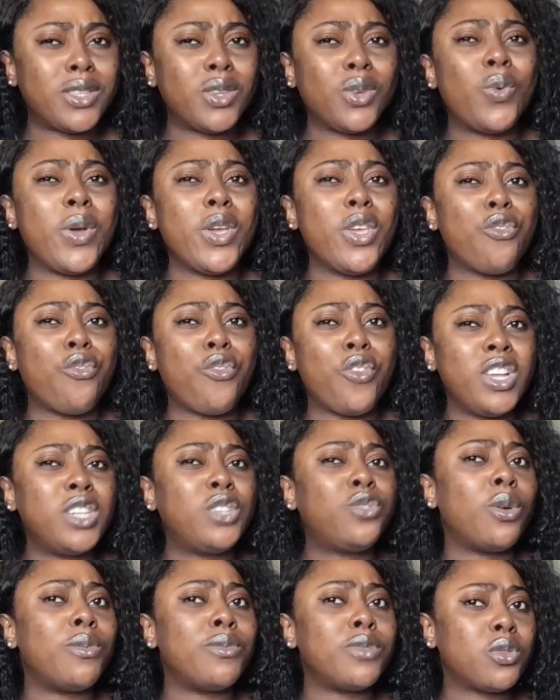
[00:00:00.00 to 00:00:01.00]
So when you
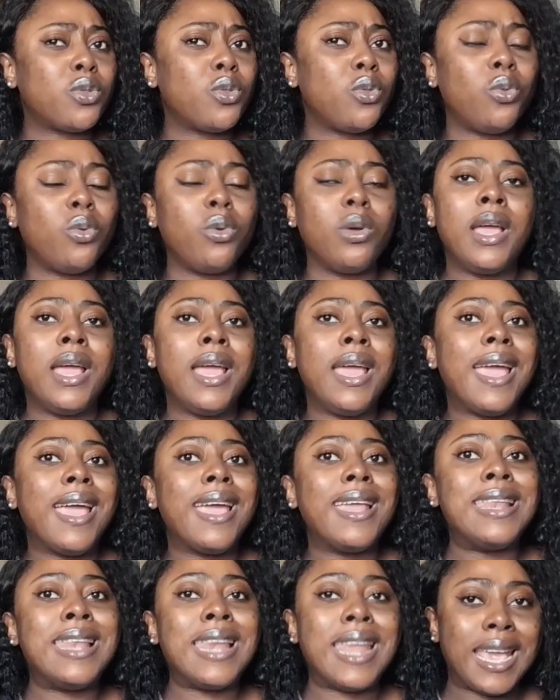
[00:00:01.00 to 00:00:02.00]
finish from school
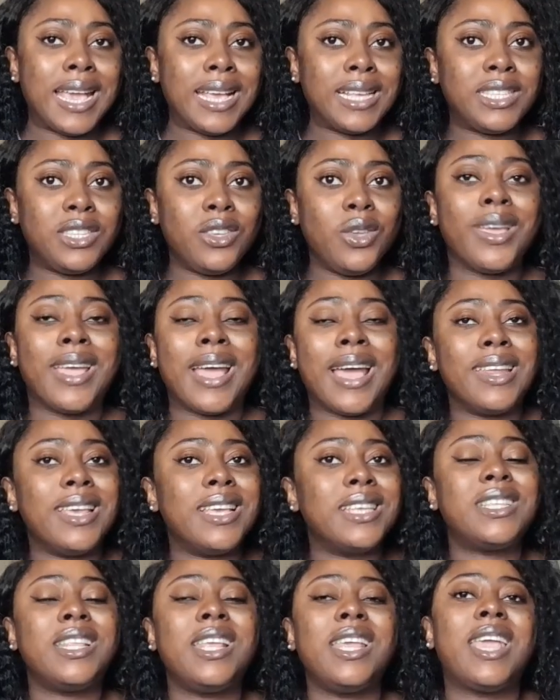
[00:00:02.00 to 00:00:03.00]
late, you can
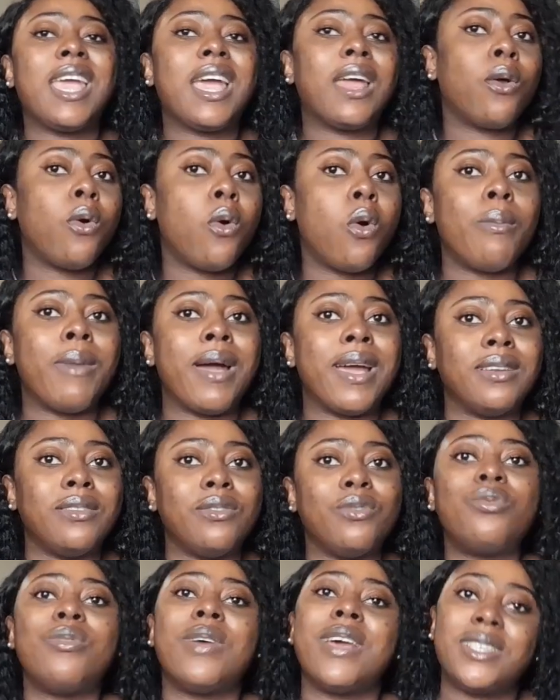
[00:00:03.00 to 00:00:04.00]
easily get home
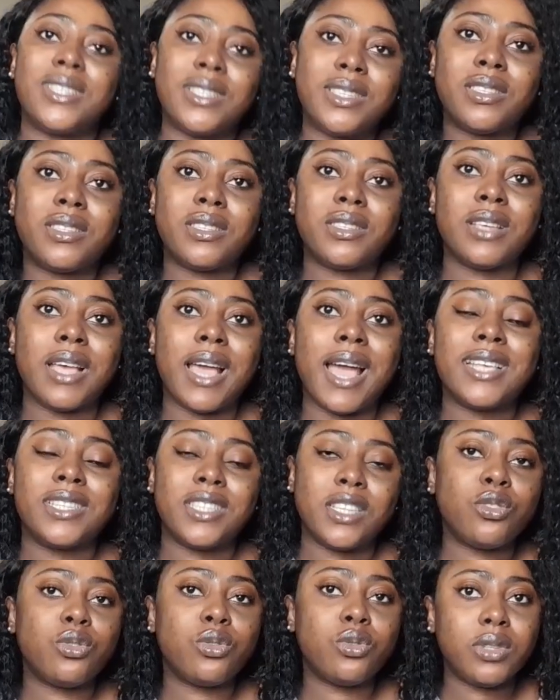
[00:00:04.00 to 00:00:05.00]
and rest
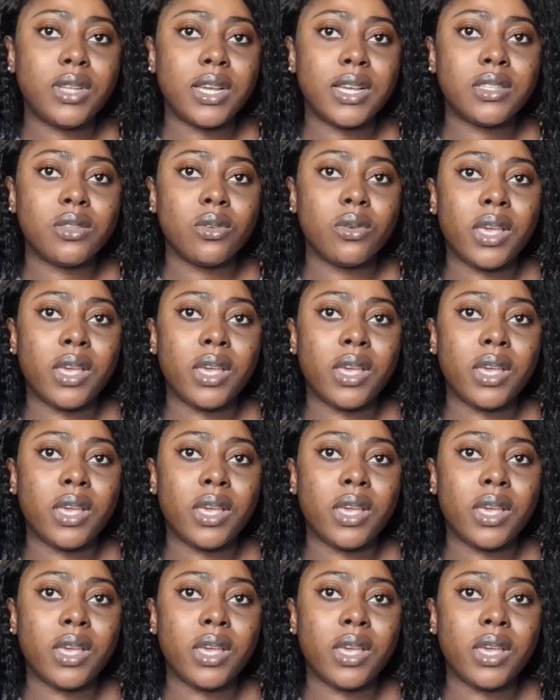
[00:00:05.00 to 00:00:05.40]
as a student.